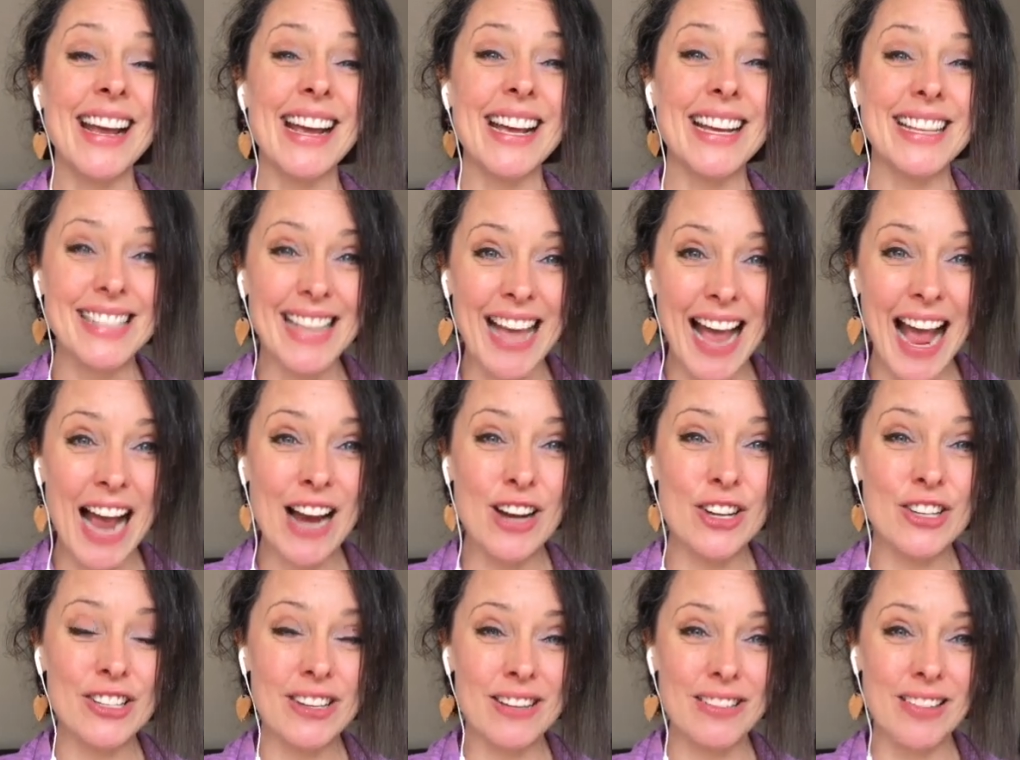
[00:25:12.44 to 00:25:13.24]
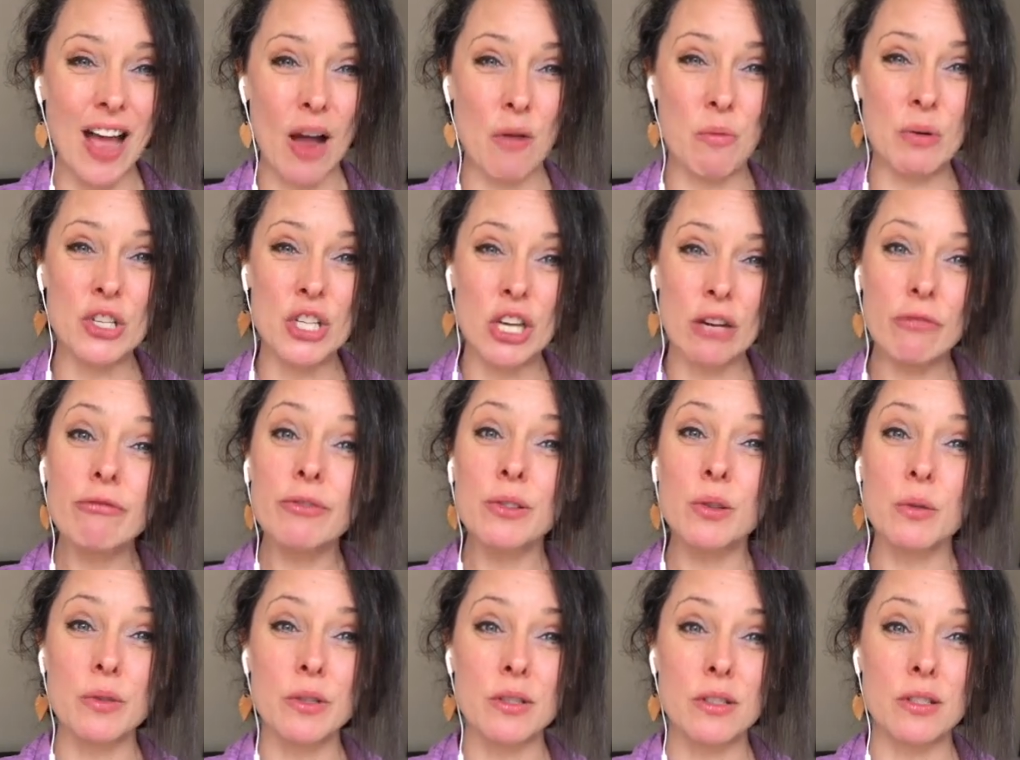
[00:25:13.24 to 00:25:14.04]
is actually that which
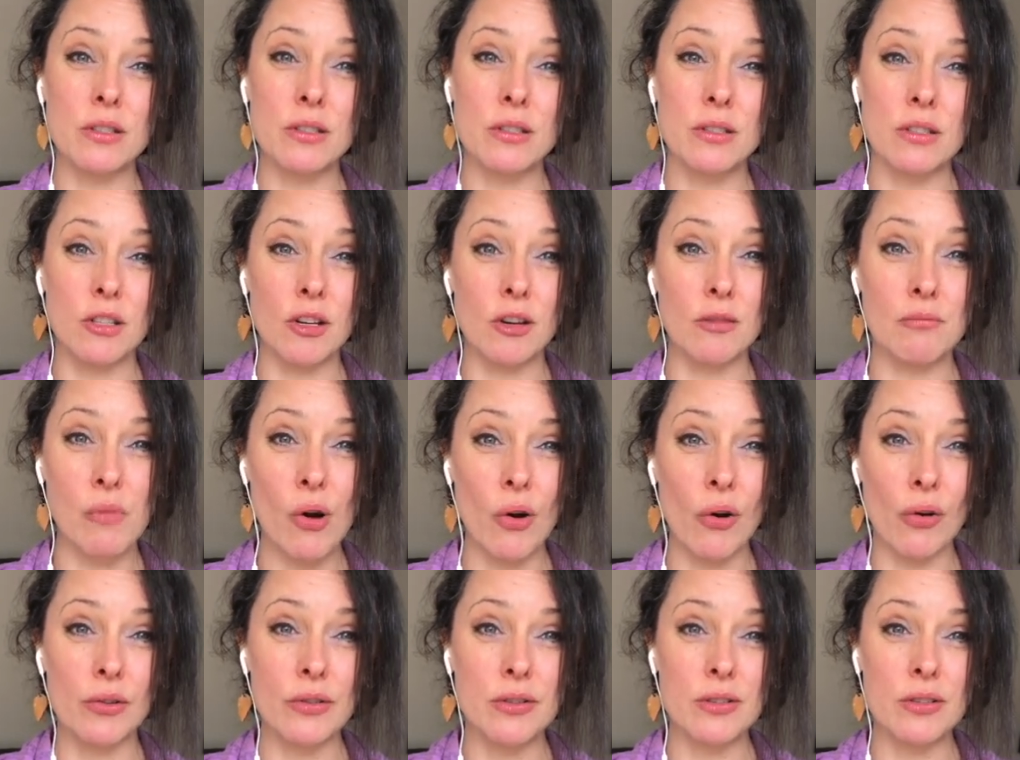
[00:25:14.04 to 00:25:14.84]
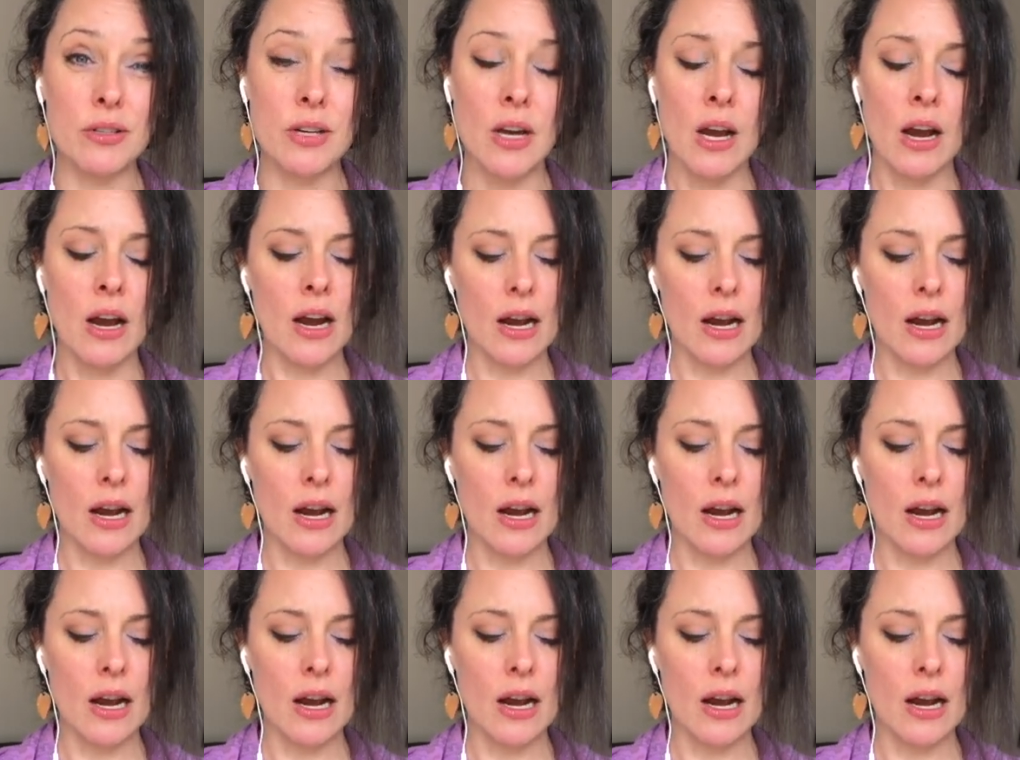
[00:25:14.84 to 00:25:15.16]
influences you most.